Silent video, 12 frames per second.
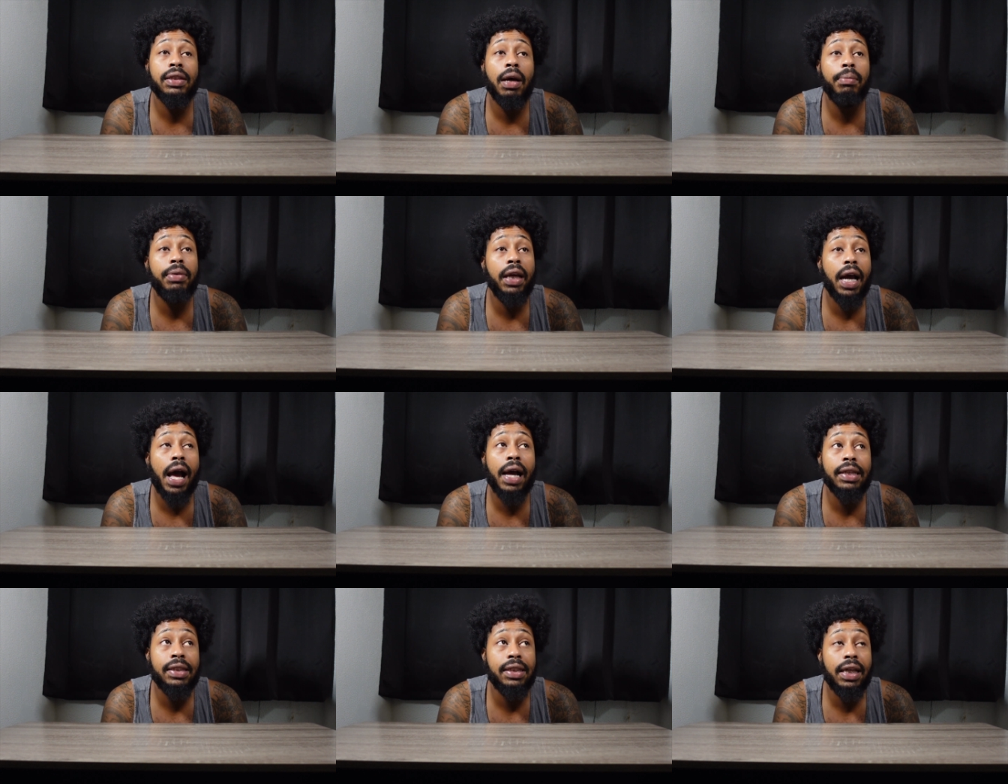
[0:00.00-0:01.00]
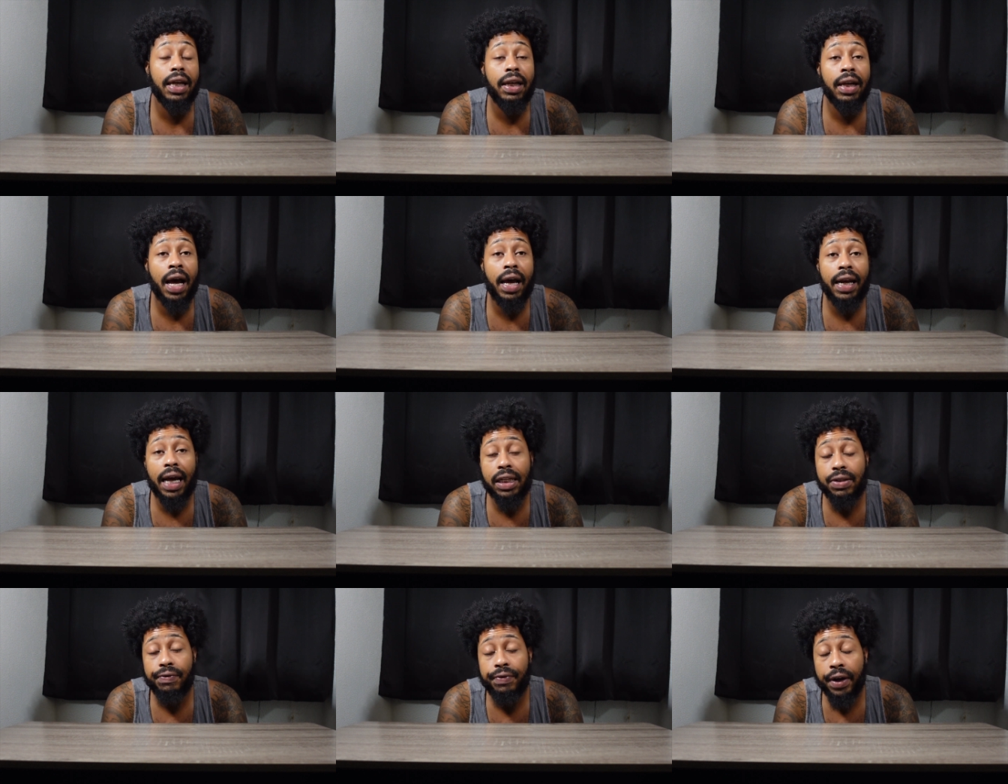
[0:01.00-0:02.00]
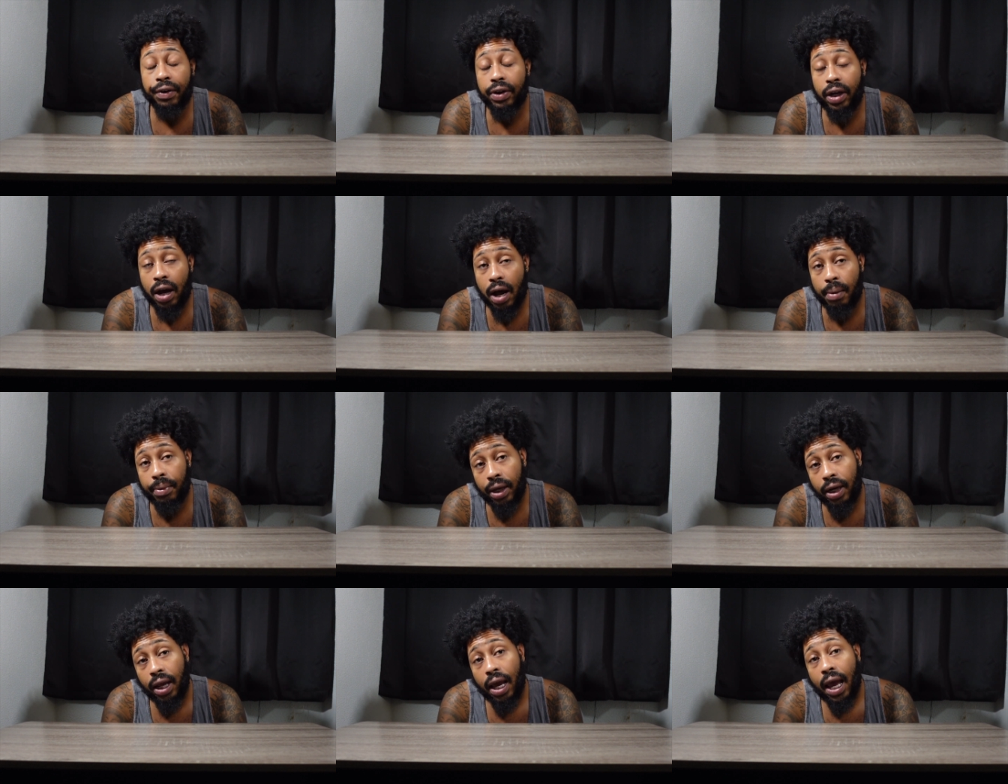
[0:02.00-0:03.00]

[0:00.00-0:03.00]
something I see a lot that's very common